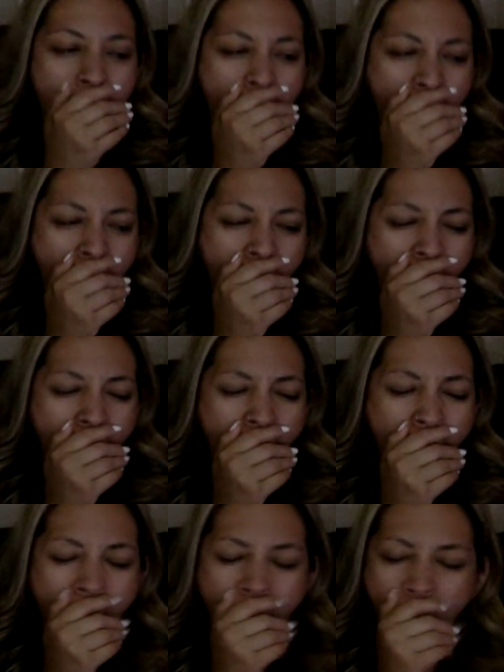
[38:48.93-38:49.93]
Oh.
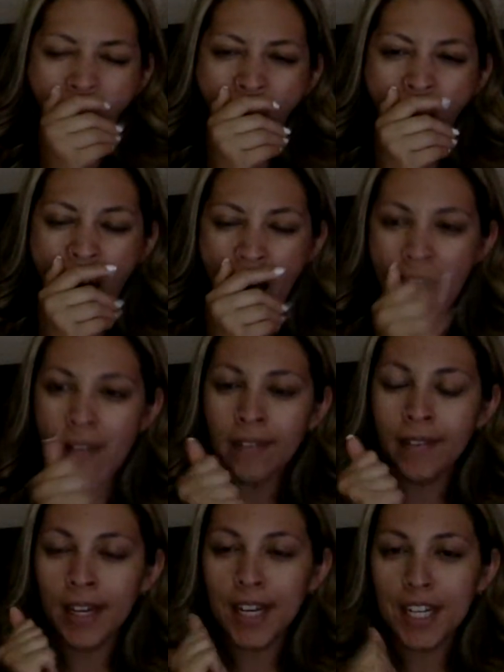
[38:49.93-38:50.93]

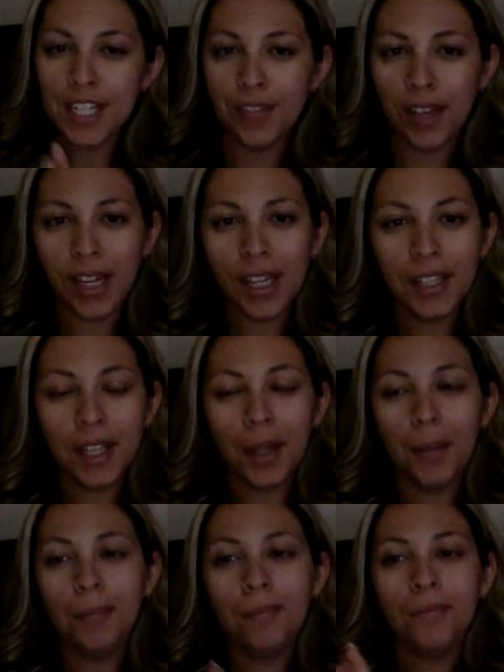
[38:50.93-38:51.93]
Finish feeding
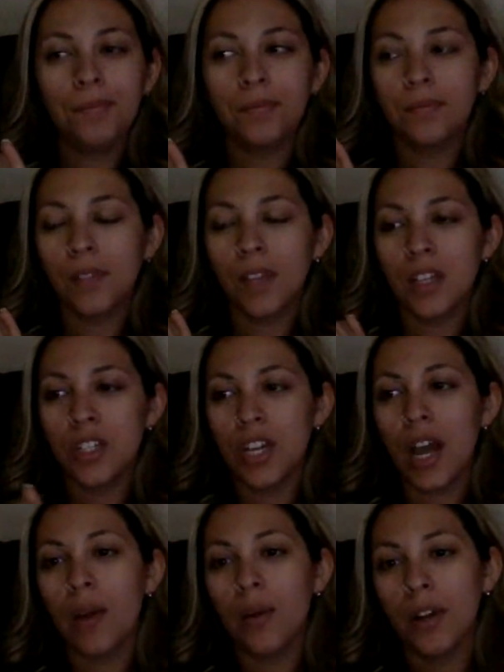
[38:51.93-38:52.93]
them,
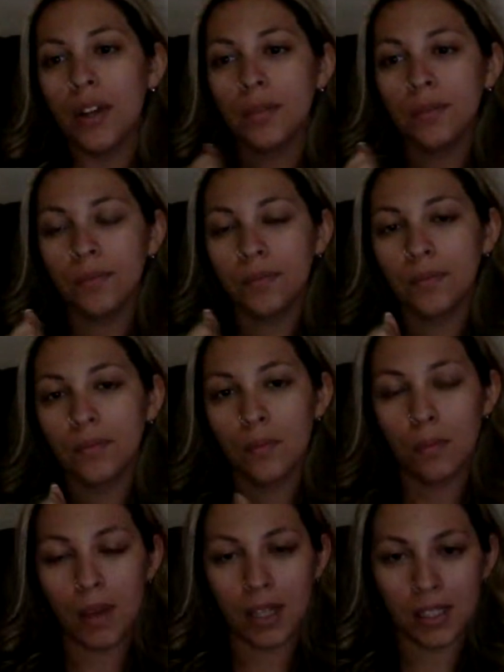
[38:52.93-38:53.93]
shower,
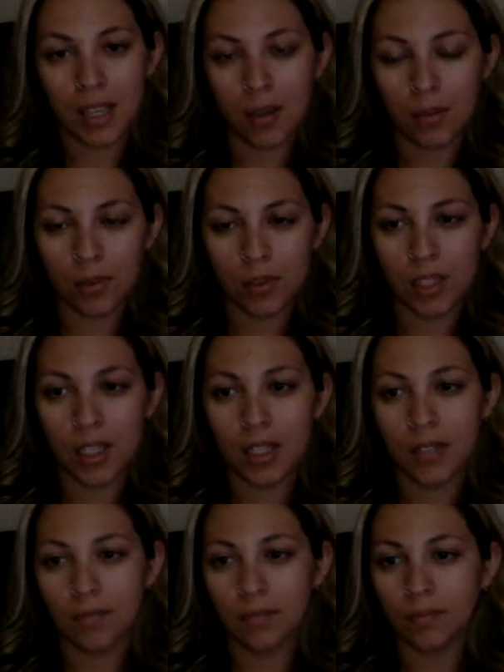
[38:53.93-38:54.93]
bedtime
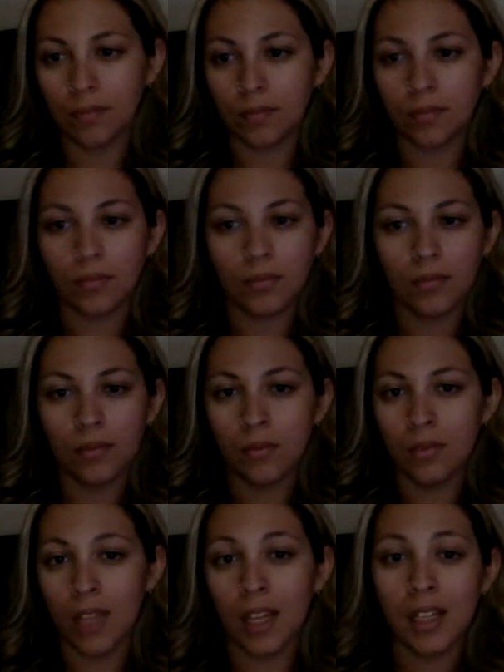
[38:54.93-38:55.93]
routine.
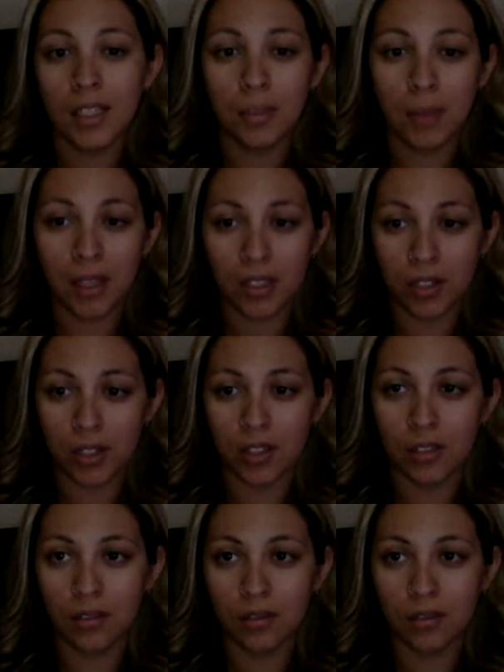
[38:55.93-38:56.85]
Then it's my turn.